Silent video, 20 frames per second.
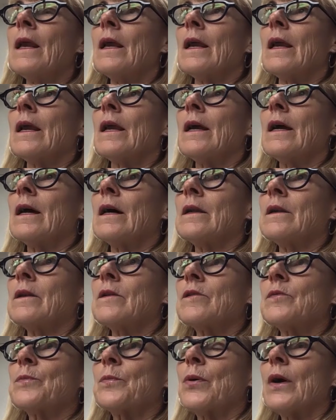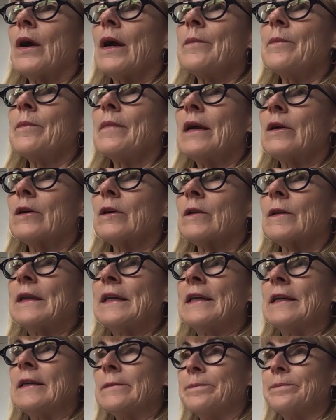And
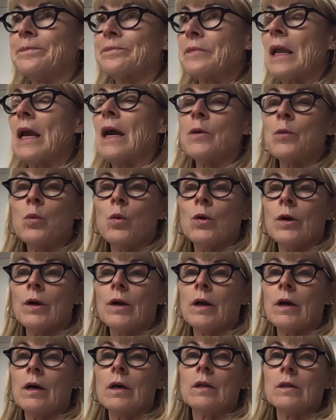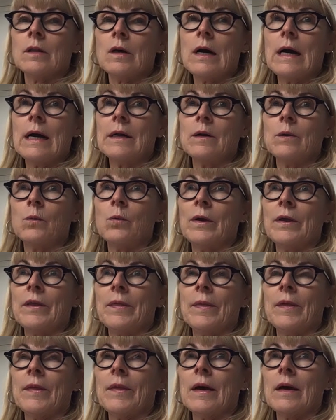primarily, I work a lot with
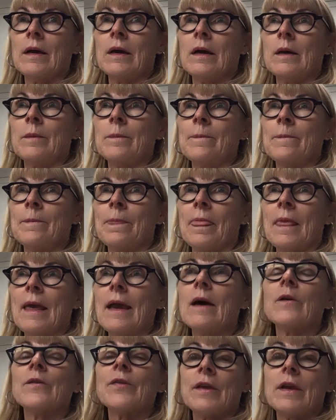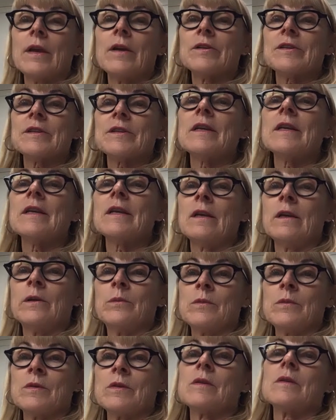healthcare
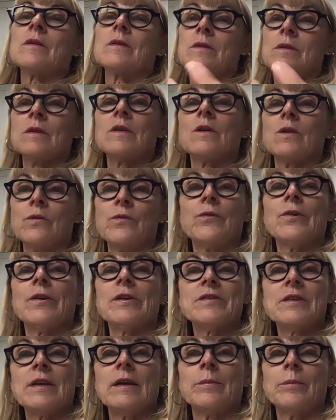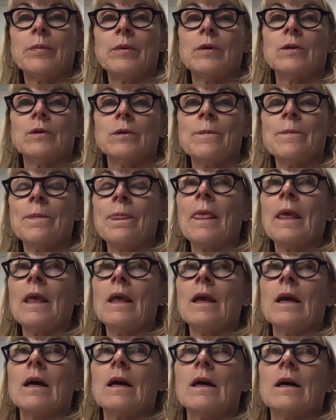teams. So for example,
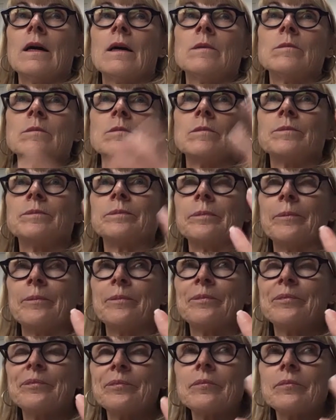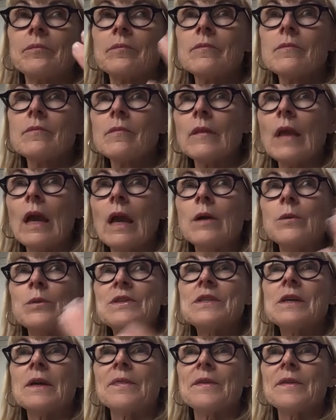I was at the